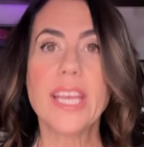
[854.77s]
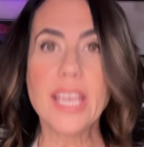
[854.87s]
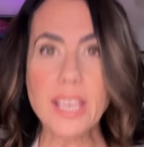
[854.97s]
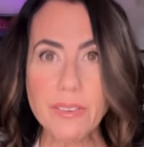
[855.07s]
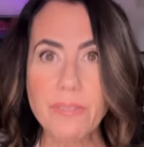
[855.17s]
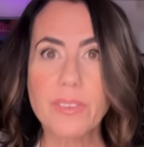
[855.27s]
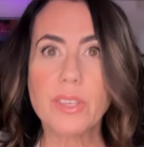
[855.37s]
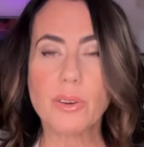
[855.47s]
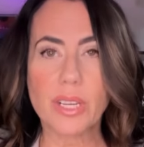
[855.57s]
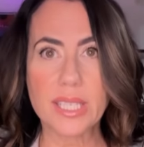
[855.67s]
if
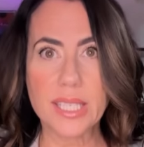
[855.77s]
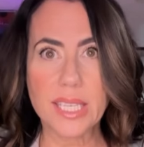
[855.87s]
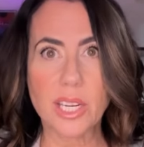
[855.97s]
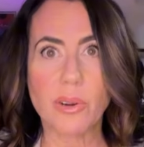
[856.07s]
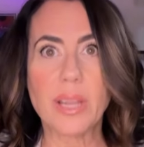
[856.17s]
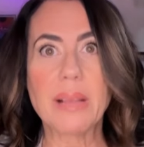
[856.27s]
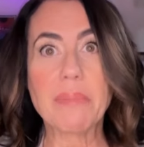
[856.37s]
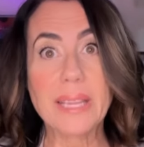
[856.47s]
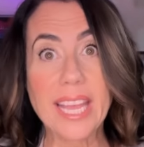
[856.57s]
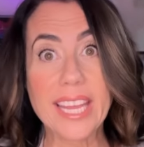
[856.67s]
you're considering
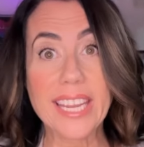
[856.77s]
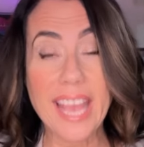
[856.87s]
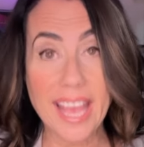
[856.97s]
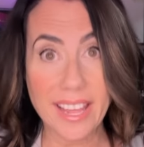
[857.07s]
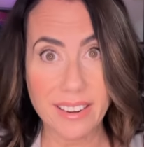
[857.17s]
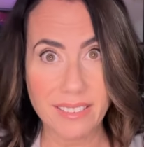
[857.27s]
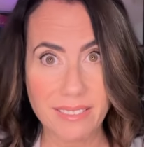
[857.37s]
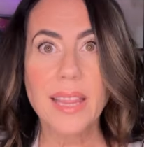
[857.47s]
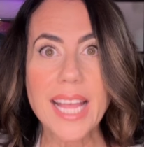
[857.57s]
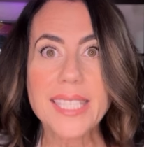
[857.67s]
Plan N.
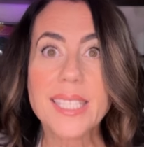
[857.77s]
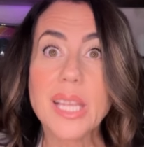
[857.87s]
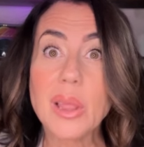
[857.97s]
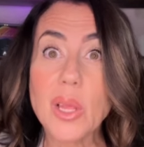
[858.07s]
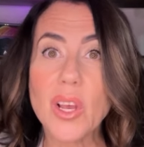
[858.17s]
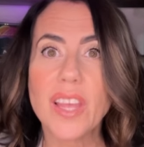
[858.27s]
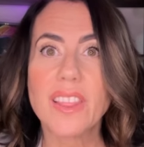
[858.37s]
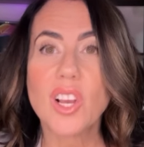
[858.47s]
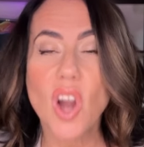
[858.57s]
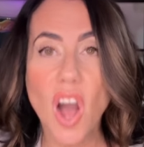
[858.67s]
Let's look at
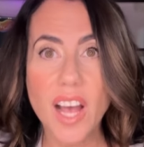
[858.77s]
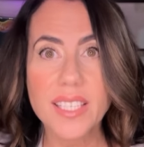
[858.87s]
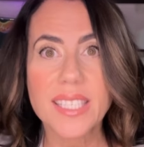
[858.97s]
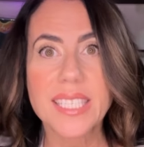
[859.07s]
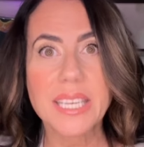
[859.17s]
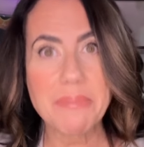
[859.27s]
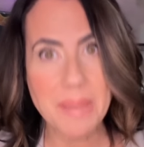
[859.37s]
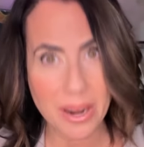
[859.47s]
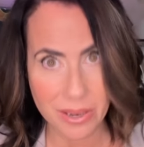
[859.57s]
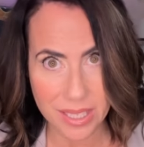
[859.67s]
the cost
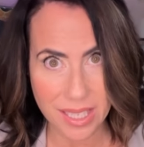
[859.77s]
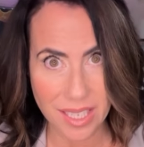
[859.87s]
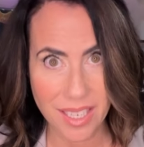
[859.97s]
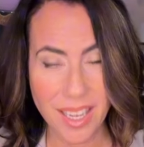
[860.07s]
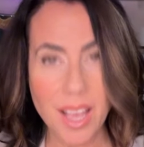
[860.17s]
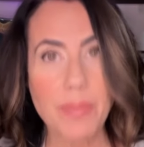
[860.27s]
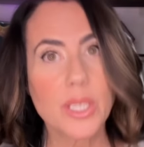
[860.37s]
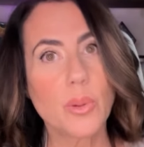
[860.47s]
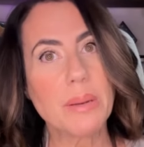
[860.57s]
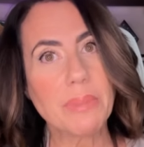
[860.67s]
comparison
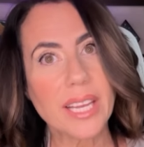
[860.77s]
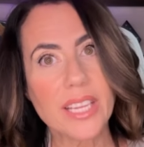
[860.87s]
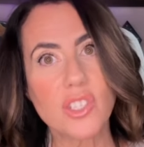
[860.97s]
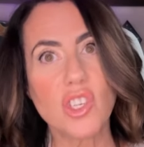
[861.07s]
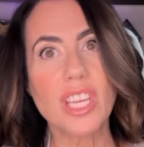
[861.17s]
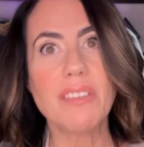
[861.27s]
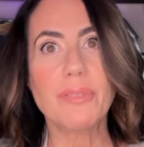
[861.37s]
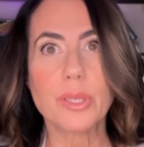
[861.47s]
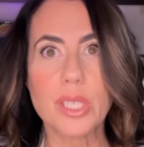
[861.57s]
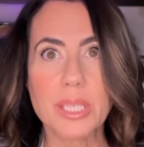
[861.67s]
between Plan G
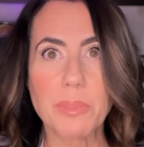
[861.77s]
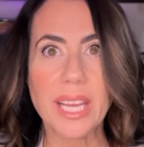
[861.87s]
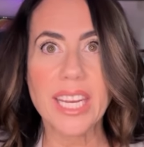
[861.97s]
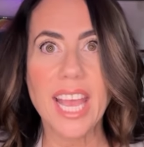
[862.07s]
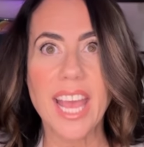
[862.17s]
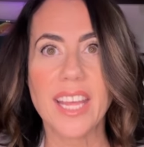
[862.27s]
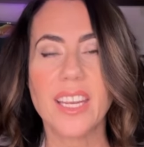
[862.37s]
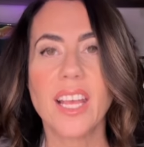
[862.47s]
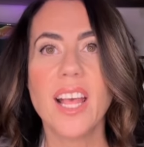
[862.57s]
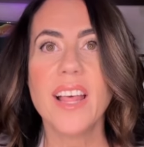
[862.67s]
versus Plan
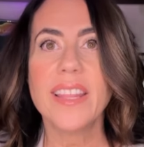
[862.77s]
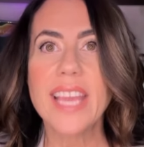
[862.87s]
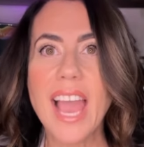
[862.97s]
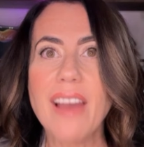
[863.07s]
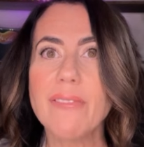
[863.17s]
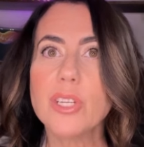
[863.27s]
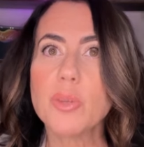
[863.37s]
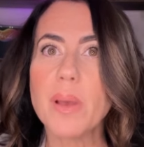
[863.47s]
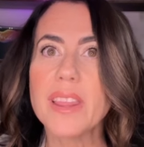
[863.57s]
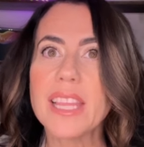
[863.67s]
N. The average
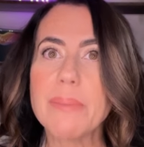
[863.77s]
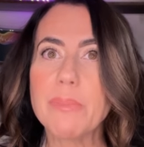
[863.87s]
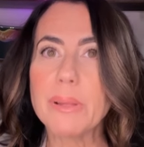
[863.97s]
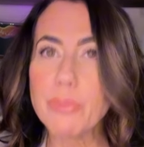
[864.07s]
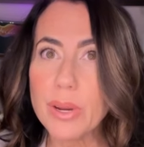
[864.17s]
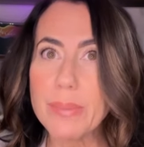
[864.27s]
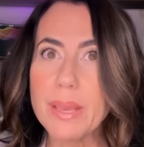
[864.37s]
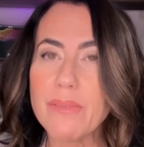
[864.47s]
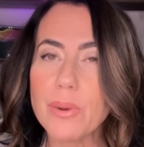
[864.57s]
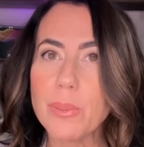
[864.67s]
monthly
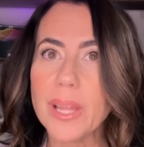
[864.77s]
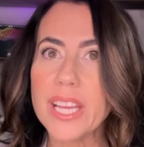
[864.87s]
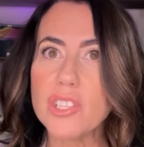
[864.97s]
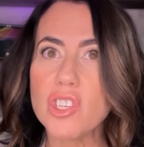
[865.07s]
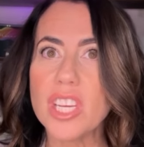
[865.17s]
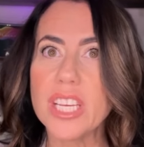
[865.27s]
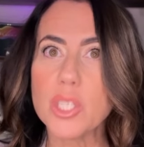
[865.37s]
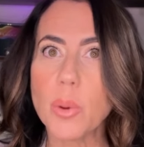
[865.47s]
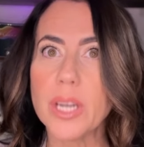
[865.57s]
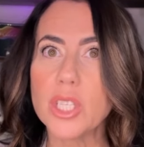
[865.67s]
premium for Plan G in
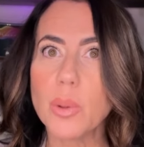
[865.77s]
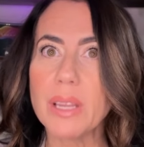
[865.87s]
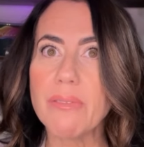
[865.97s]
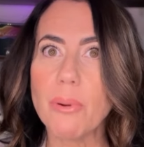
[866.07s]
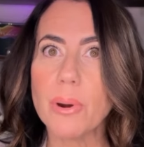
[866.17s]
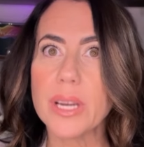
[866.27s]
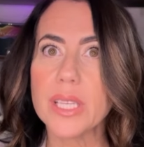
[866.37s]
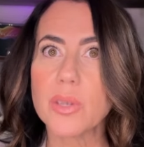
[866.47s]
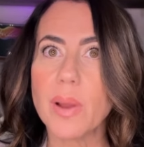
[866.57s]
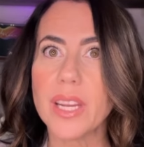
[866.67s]
2024
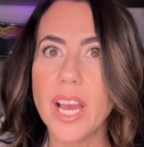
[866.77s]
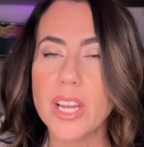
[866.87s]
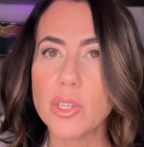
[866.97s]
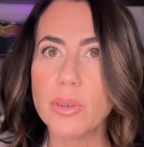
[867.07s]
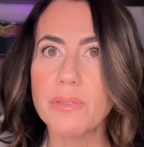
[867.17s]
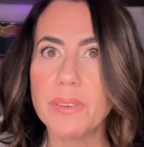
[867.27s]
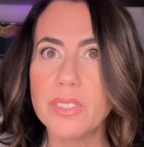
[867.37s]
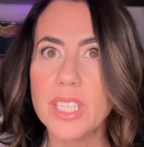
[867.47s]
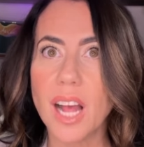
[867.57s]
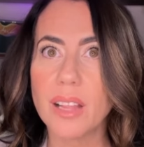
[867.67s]
is around $150
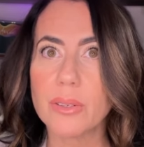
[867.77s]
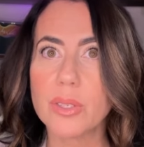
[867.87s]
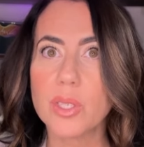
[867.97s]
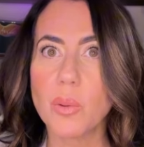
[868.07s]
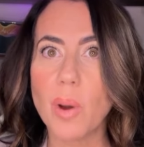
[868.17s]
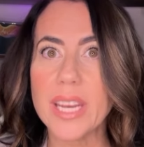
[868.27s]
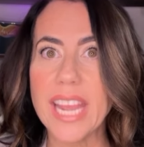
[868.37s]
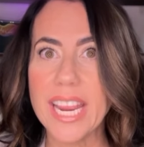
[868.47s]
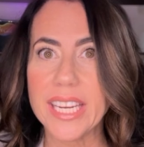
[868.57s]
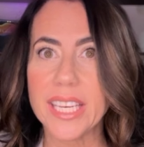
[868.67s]
to
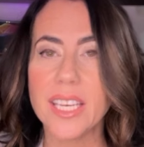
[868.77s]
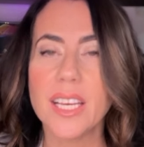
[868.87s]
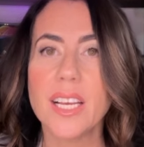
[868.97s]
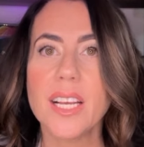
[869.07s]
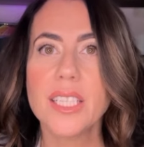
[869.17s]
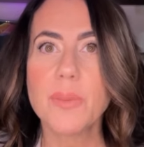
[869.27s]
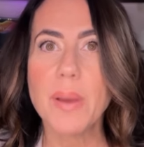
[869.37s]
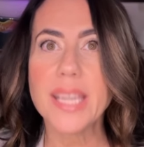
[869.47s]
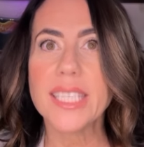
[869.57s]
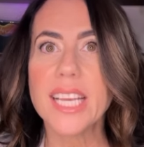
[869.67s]
$180,
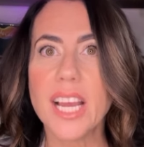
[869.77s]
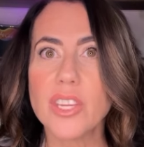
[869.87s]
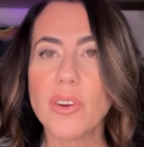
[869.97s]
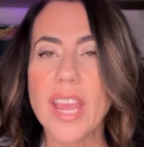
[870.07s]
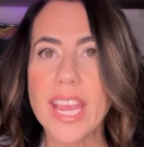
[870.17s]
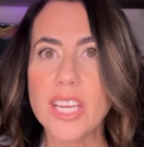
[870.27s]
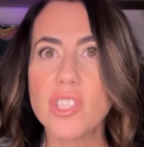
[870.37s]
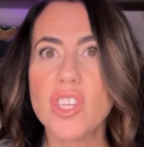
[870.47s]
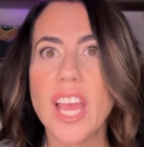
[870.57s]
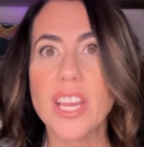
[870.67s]
depending on your
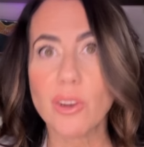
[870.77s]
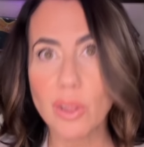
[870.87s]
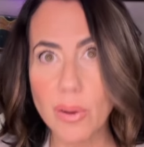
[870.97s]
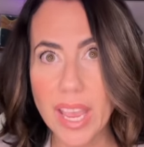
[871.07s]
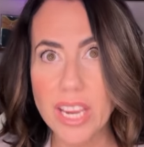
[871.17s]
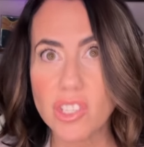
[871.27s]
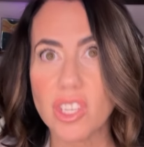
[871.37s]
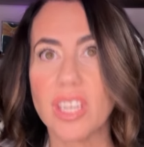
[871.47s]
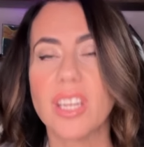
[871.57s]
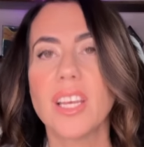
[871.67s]
age and your
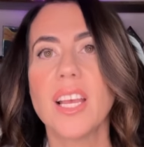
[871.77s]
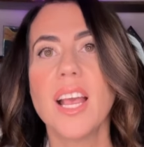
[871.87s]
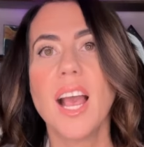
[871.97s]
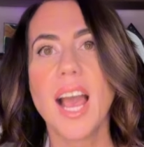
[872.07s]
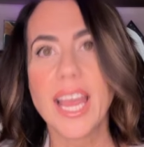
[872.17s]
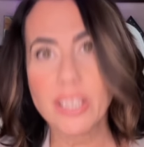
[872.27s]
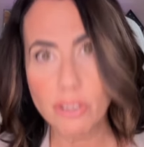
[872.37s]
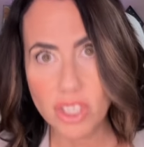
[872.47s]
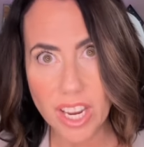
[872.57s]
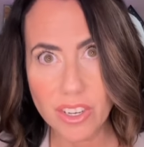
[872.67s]
location and your
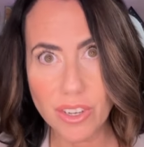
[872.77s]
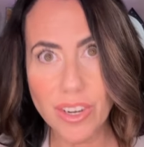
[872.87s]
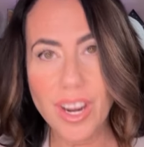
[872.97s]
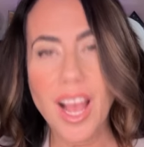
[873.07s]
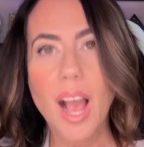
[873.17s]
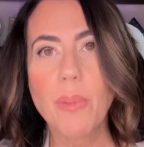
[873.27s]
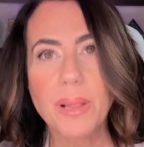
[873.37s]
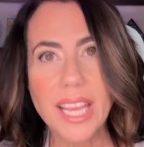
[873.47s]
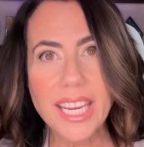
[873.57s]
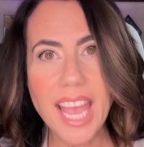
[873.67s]
gender. A
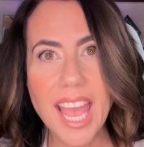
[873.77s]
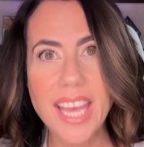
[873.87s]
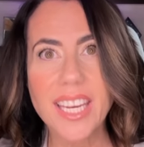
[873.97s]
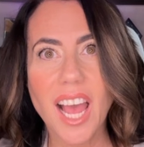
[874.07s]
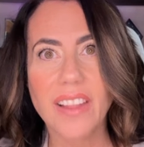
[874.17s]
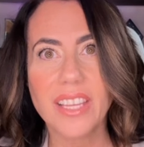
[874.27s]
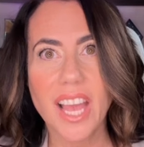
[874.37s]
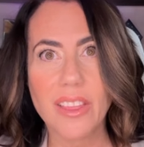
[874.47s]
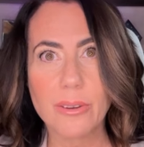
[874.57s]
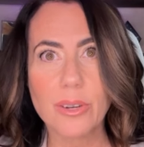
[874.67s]
Plan N, on the
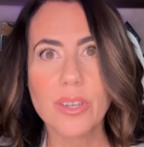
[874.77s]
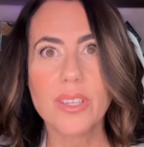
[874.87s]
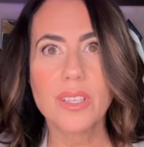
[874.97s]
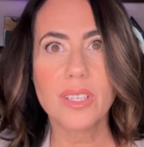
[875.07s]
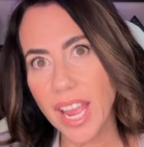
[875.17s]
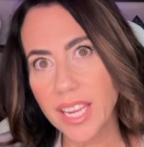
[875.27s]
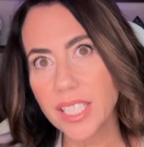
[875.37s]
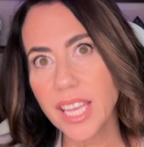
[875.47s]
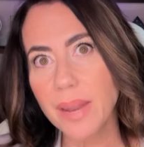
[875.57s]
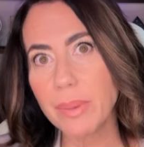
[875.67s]
other
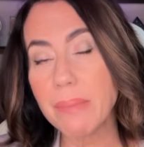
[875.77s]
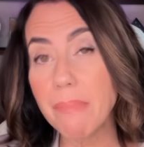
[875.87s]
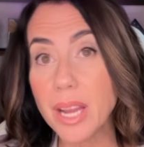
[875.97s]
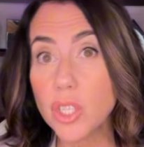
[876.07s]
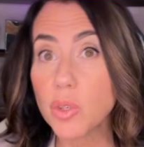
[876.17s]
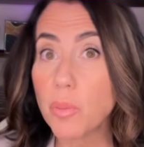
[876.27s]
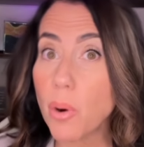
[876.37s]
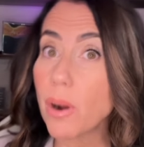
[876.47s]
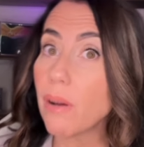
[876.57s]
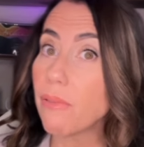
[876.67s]
hand, can be much
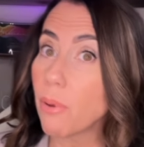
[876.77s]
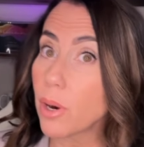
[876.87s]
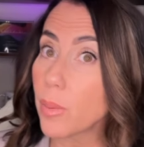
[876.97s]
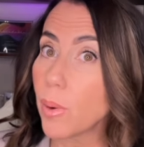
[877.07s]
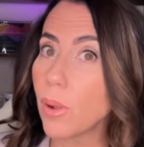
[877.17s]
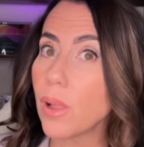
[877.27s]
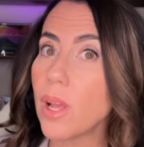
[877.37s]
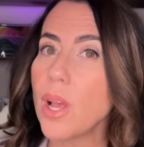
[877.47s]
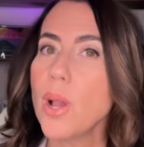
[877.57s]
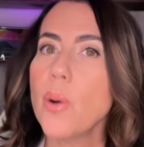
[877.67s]
more affordable,
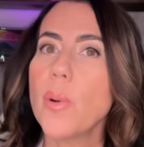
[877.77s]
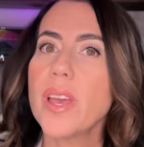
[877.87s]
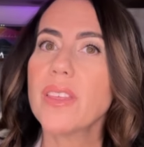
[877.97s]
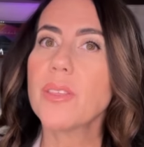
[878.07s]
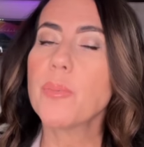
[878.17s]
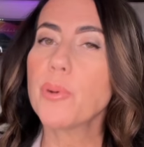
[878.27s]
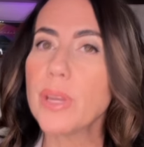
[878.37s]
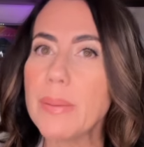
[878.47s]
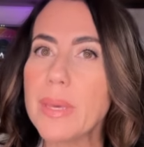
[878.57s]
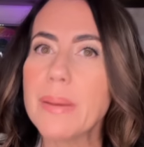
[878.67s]
with
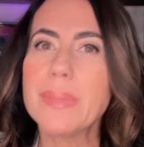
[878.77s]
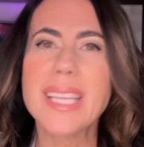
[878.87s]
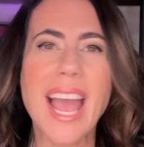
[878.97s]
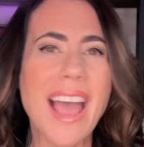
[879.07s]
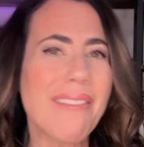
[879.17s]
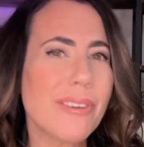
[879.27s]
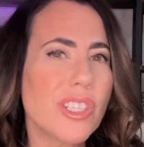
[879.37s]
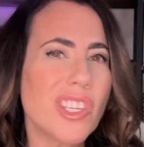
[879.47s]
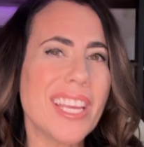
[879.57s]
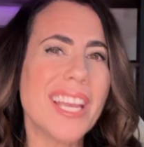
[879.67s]
premiums
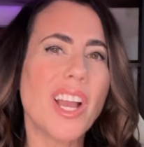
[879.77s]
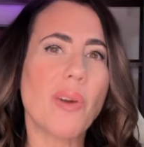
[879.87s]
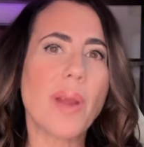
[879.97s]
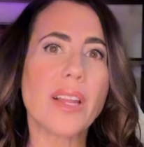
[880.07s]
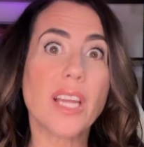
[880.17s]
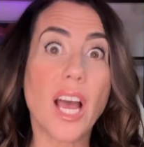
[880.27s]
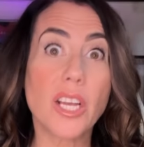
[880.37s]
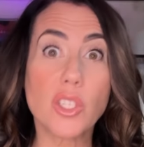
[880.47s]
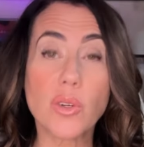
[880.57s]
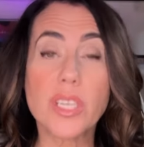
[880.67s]
averaging around
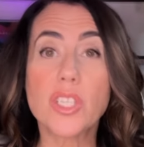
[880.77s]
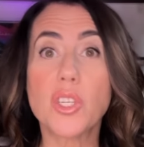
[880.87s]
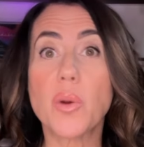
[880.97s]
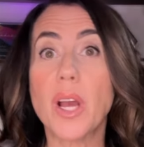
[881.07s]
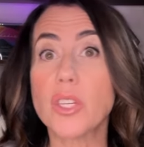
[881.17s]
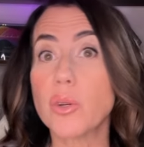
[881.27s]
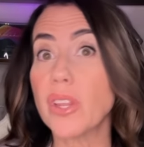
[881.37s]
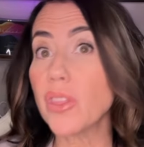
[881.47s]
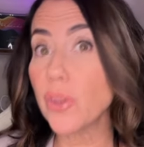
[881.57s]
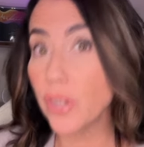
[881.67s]
$100 to
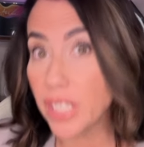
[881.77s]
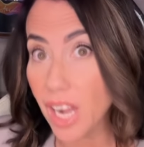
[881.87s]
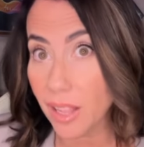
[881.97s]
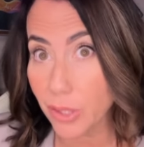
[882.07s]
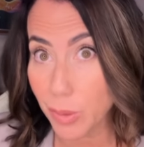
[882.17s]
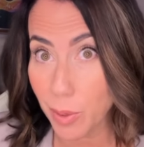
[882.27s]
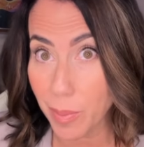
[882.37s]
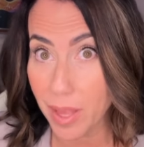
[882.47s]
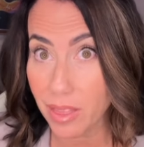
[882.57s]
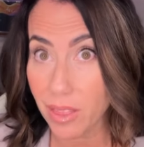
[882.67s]
$130 per
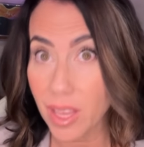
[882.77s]
month